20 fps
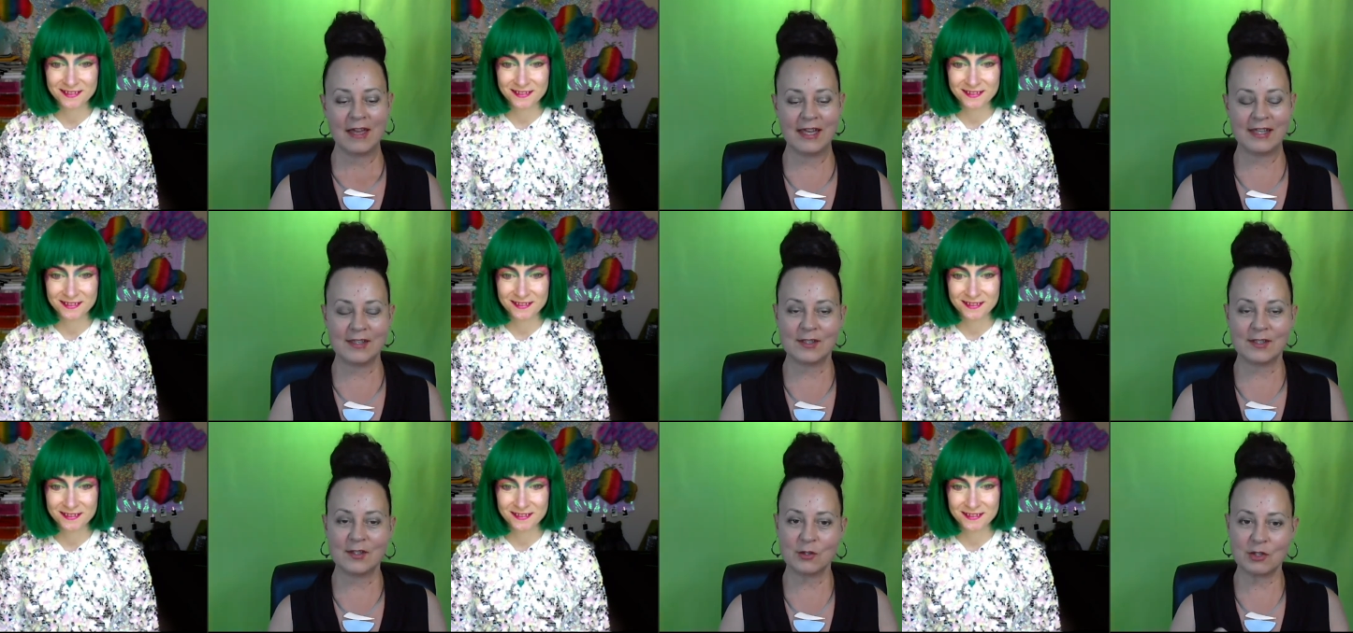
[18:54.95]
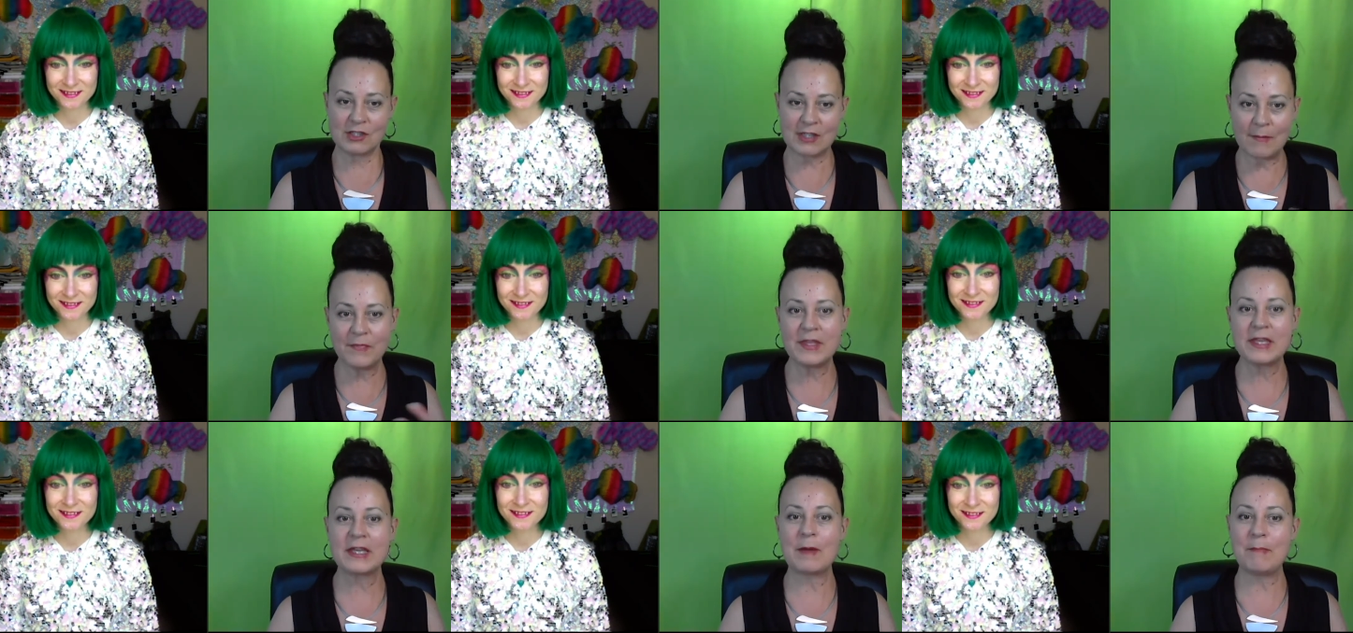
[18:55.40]
Speaker 1: it, there's
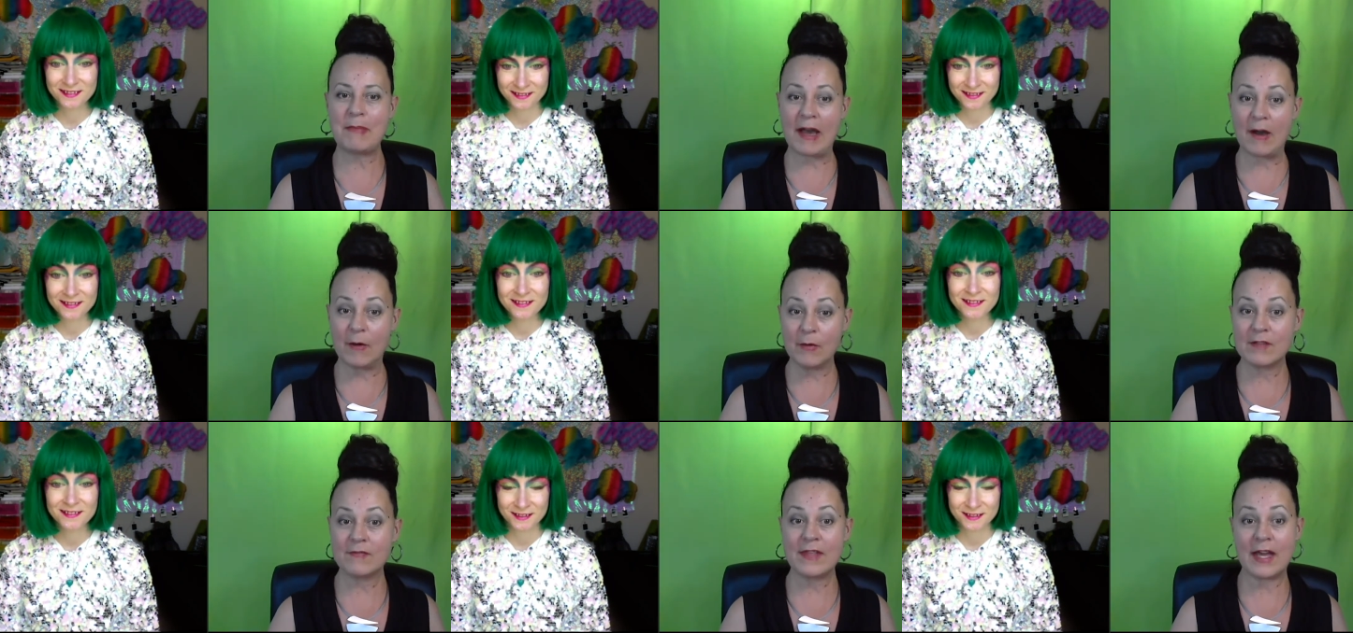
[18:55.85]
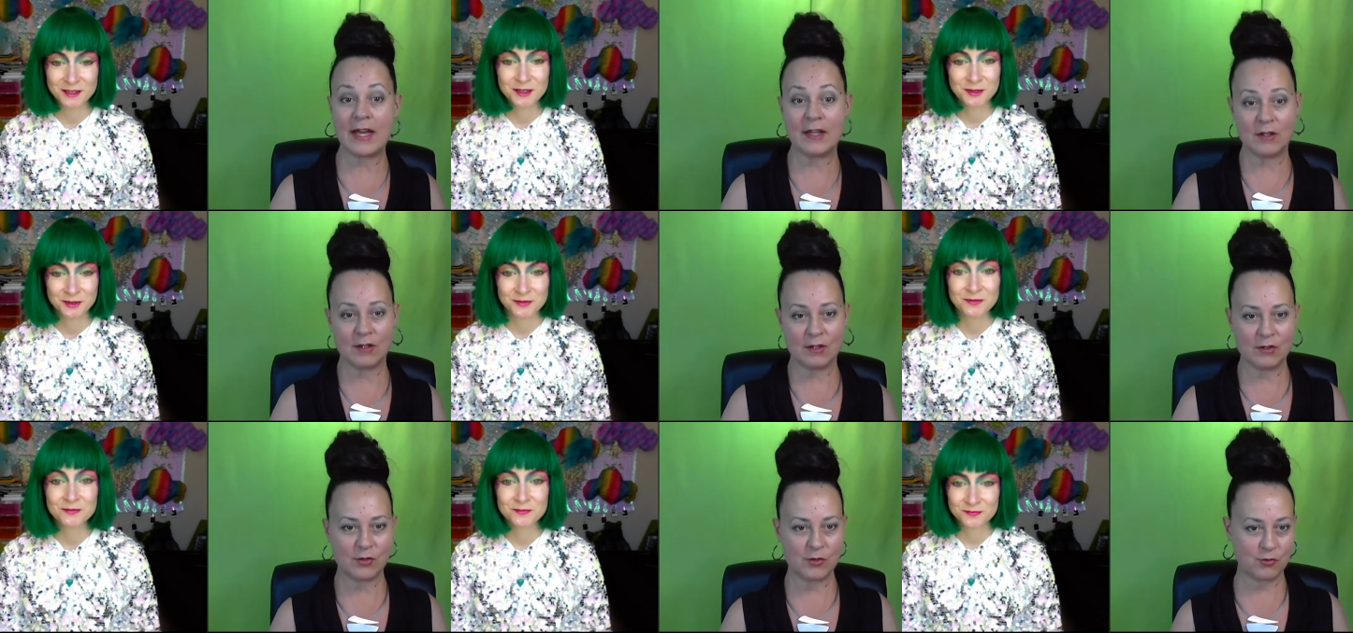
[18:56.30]
something about it
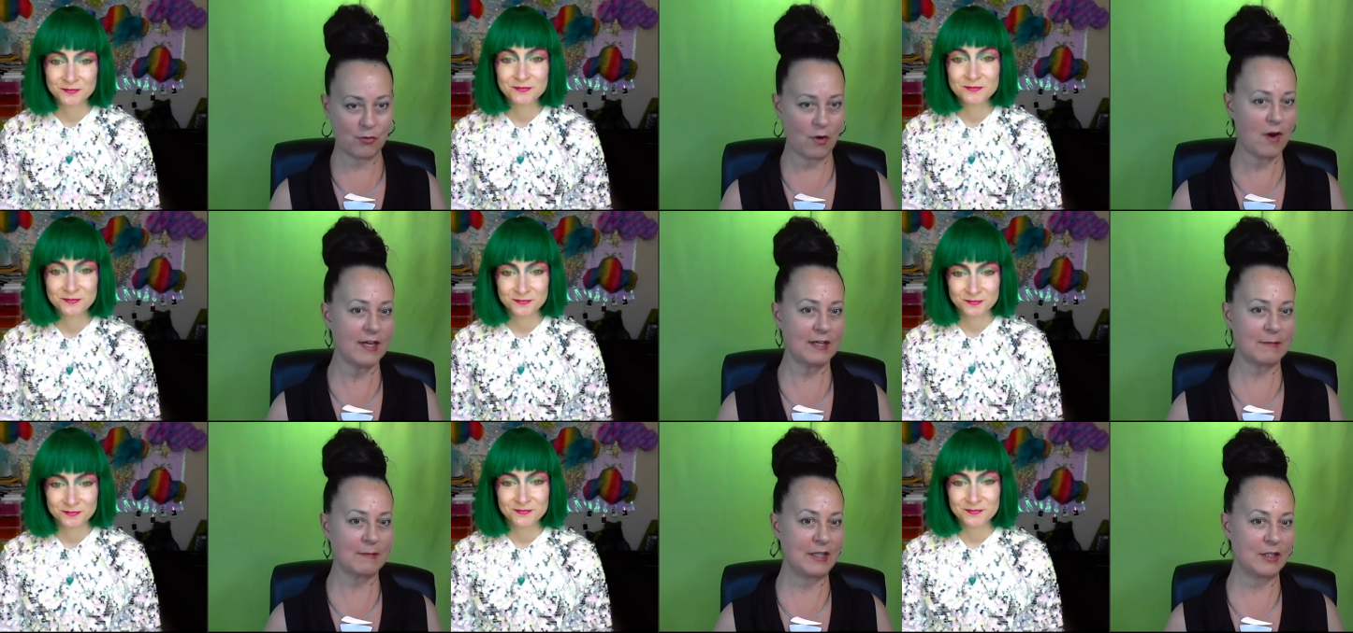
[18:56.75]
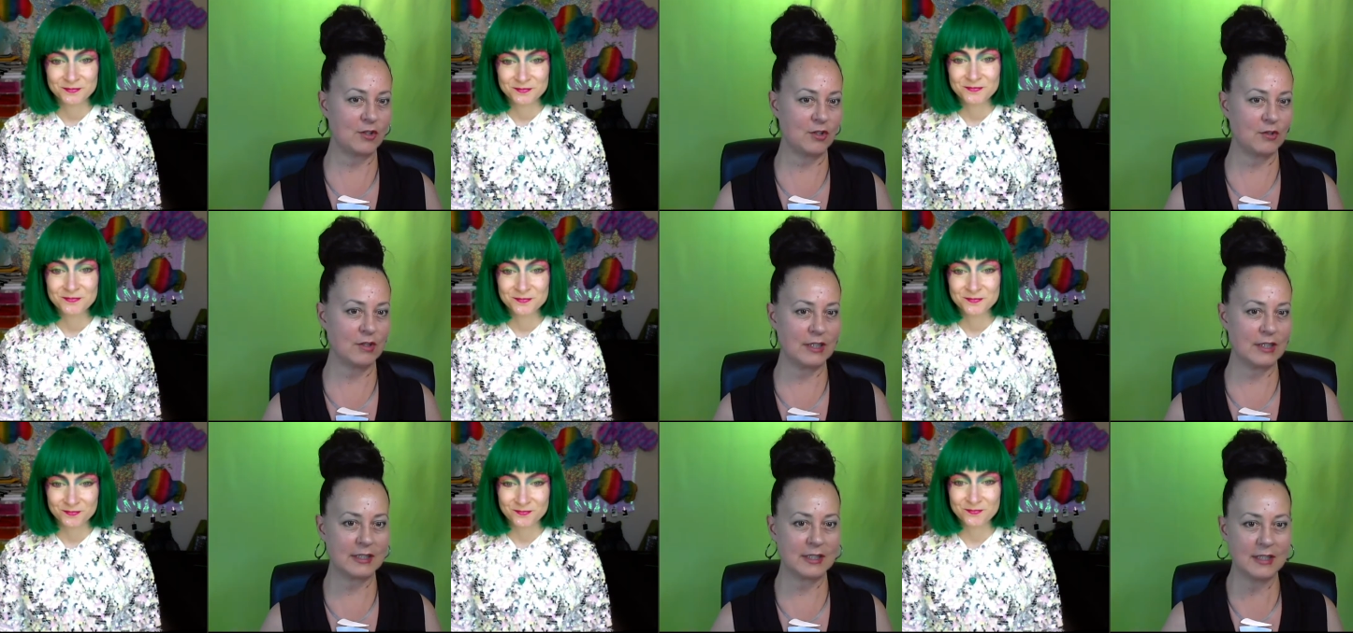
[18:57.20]
that's drawing me to
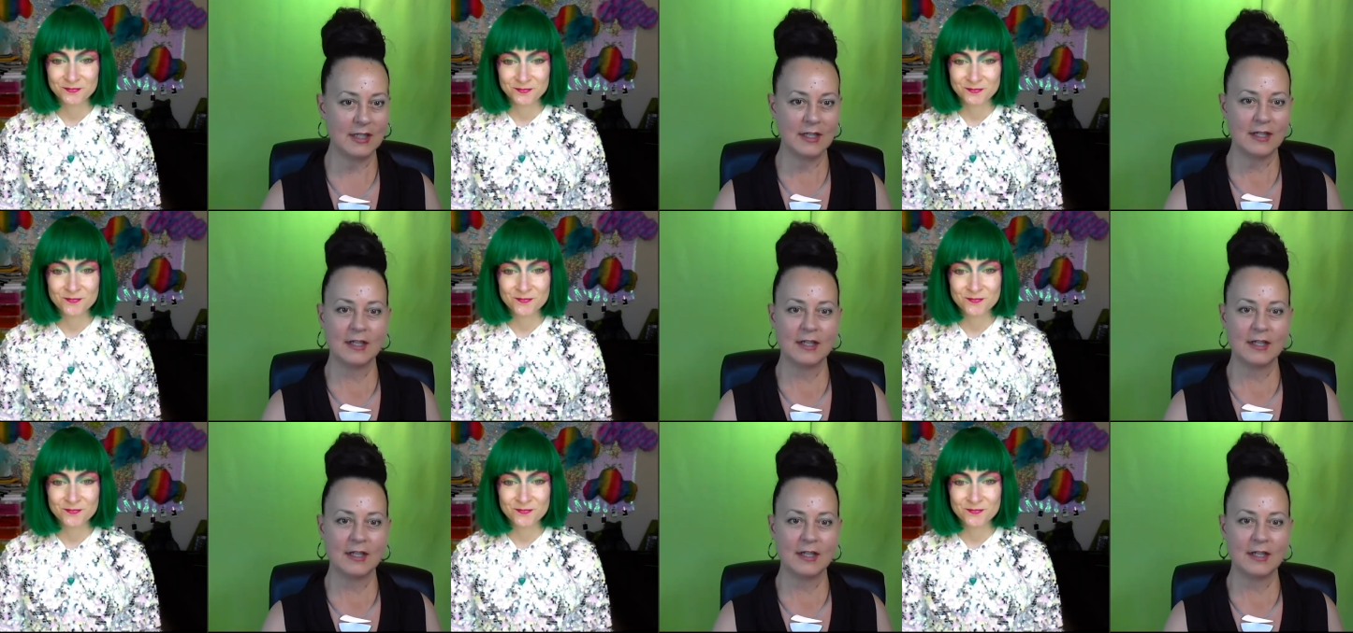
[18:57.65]
it.